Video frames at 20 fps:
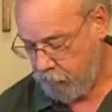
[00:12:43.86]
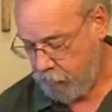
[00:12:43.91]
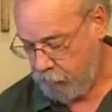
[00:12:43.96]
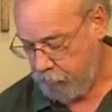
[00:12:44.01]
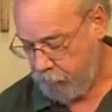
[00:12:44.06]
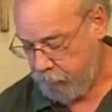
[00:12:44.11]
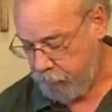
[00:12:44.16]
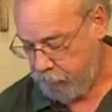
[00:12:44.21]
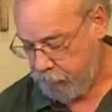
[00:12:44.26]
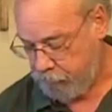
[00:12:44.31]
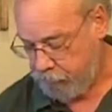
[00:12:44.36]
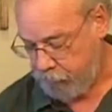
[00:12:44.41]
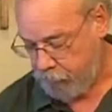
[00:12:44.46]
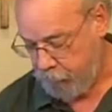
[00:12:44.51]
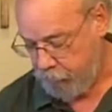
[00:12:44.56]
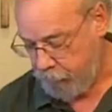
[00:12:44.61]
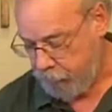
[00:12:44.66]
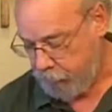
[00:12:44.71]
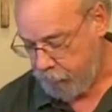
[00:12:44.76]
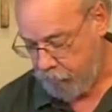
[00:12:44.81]
Don't be
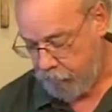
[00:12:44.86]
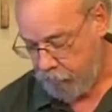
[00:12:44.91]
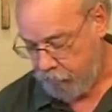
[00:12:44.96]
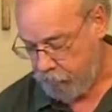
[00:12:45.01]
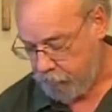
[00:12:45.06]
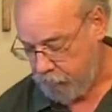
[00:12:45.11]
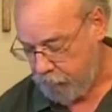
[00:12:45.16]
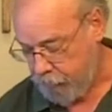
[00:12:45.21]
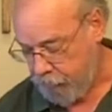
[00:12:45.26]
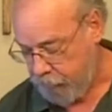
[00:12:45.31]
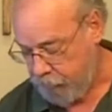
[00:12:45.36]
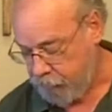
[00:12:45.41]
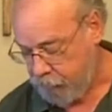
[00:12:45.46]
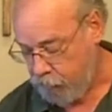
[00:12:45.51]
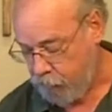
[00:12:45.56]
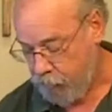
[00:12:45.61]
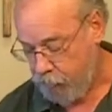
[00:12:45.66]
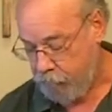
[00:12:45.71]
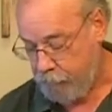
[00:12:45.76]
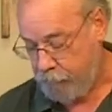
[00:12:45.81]
conformed any longer to the pattern of
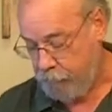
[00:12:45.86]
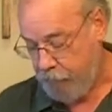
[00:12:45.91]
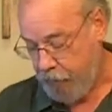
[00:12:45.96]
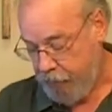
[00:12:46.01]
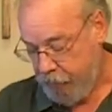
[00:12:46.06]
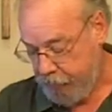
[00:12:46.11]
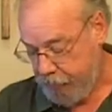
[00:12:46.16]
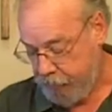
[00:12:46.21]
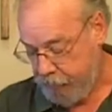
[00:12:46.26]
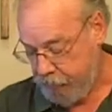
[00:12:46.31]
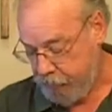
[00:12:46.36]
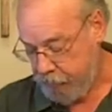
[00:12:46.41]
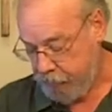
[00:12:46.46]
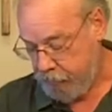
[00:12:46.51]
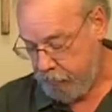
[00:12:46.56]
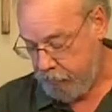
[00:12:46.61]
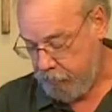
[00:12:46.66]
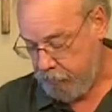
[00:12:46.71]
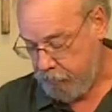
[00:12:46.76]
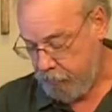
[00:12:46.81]
the world, but
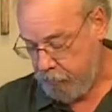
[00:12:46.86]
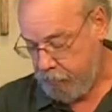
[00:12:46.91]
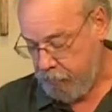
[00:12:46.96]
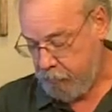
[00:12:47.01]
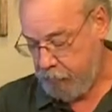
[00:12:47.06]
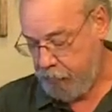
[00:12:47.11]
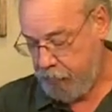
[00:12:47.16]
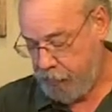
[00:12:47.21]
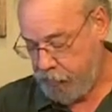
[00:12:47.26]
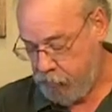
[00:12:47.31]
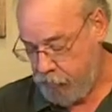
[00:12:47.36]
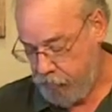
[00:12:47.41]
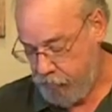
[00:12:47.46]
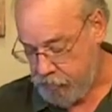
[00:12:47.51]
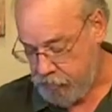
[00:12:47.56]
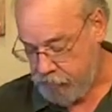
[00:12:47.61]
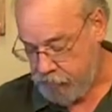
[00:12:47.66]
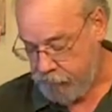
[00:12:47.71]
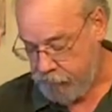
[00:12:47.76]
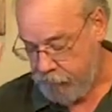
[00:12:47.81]
be
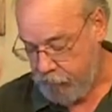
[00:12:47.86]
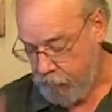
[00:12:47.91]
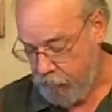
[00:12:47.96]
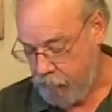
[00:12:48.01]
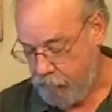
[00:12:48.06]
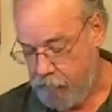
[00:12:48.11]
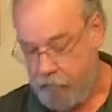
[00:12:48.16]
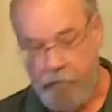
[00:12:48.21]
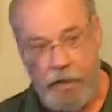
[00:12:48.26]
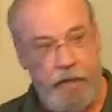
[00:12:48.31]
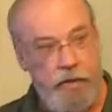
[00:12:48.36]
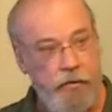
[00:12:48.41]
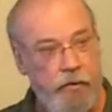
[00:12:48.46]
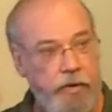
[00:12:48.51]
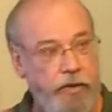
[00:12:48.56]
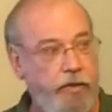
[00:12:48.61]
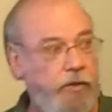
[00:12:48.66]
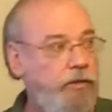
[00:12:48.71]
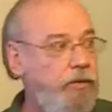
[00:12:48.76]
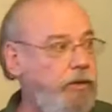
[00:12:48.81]
transformed by the
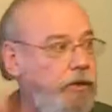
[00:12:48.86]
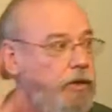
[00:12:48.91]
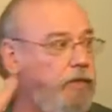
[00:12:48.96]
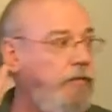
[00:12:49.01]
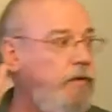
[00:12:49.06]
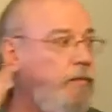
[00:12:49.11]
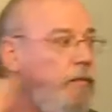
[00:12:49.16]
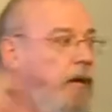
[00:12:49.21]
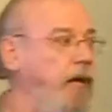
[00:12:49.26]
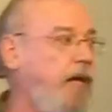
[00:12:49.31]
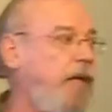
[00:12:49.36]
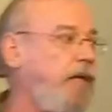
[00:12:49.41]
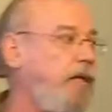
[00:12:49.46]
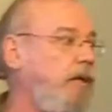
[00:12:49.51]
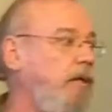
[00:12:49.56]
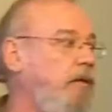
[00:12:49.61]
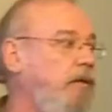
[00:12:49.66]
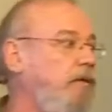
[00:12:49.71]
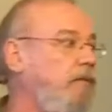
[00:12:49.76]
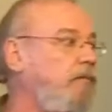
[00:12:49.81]
renewing of your
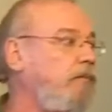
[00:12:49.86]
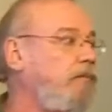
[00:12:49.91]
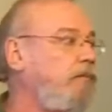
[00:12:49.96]
mind.